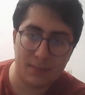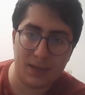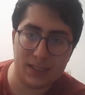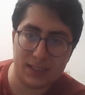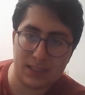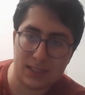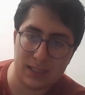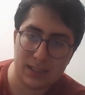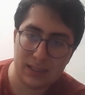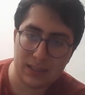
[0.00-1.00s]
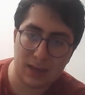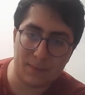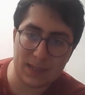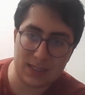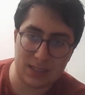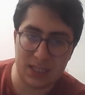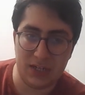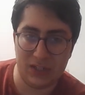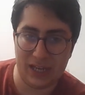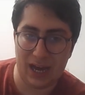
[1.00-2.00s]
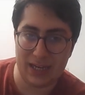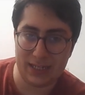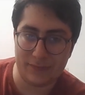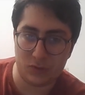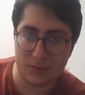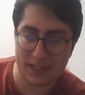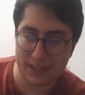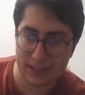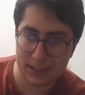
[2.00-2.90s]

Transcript: but that wasn't nearly high enough to be